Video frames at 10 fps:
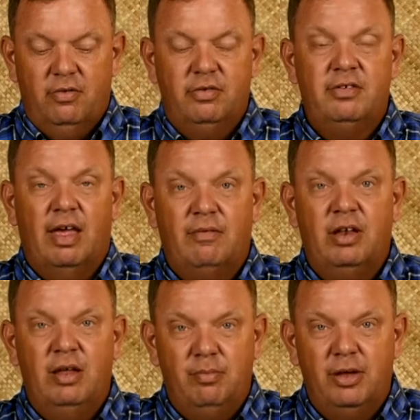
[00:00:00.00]

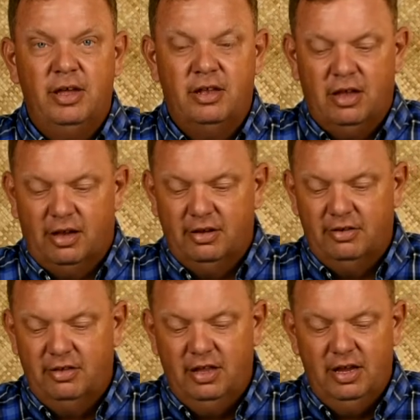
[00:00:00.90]
$70 billion.
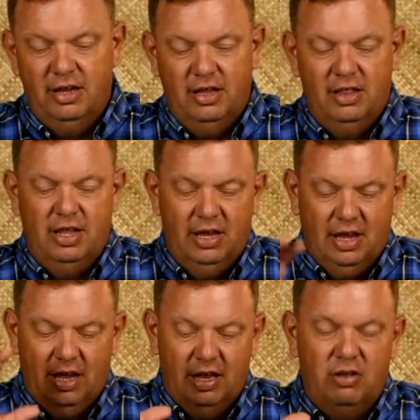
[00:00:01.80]

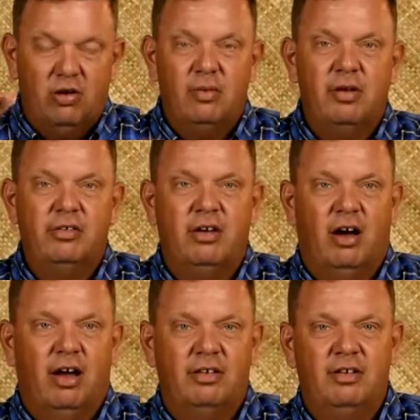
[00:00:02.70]
The enormous
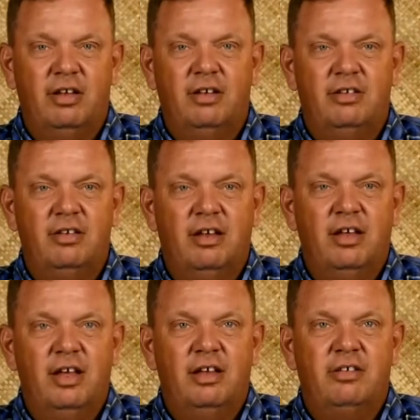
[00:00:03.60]
cost is
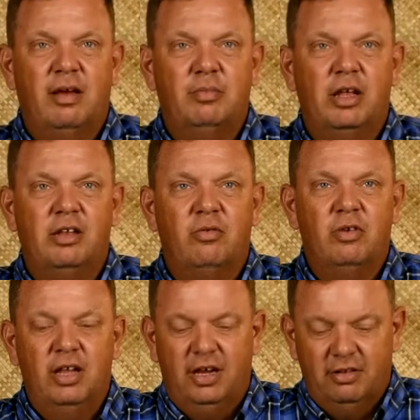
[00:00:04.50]
something to
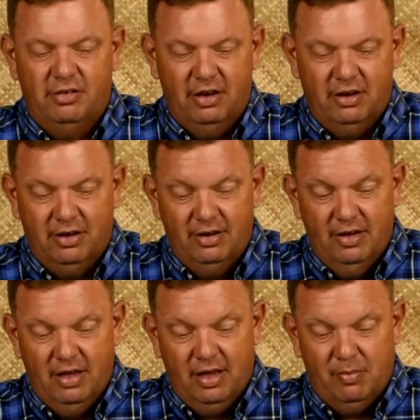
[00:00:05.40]
really consider
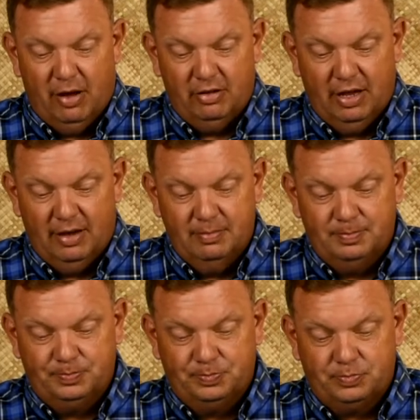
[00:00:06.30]
about that.
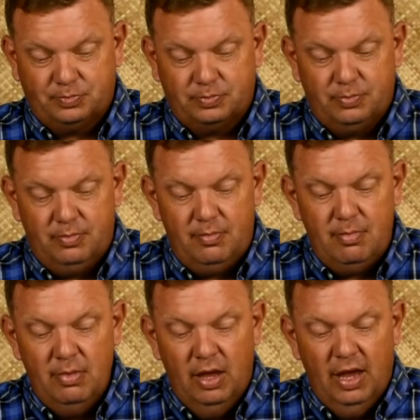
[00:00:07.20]

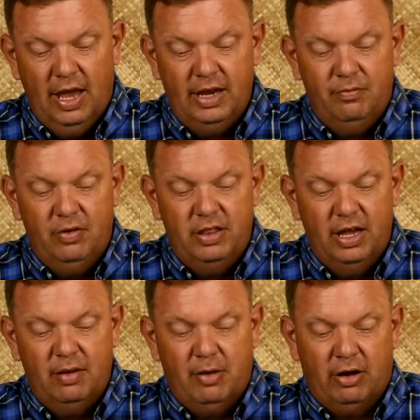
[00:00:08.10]
And if we
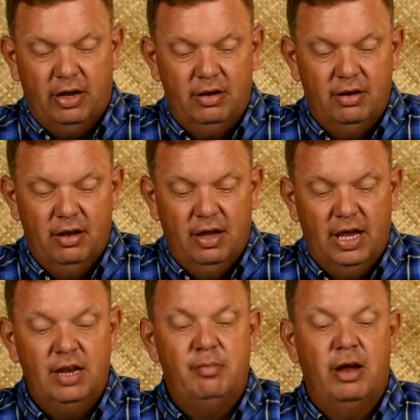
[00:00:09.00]
think about it,
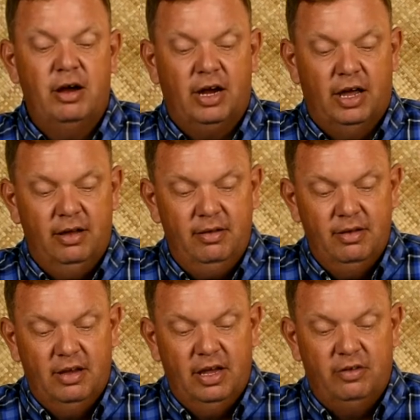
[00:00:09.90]
in America,
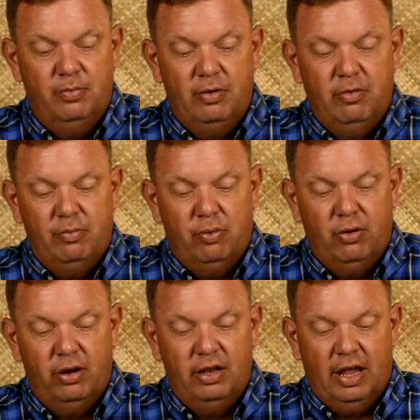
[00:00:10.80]
it's been
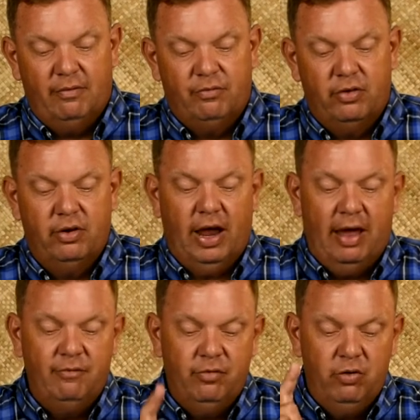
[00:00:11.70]
reported that for
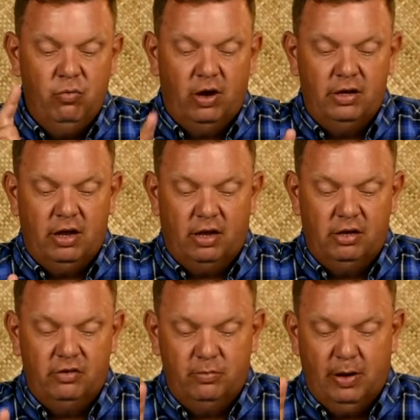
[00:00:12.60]
every
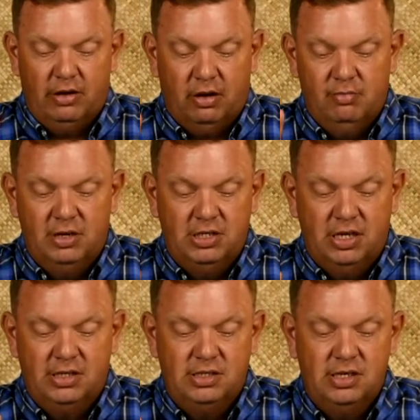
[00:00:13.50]
$1 spent on
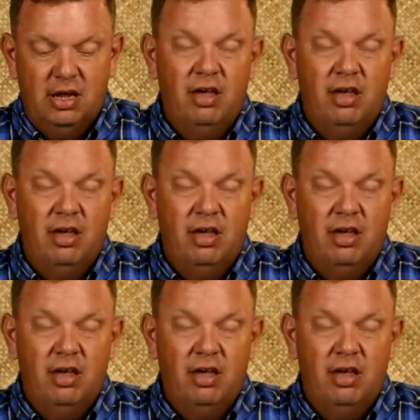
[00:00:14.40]
missions,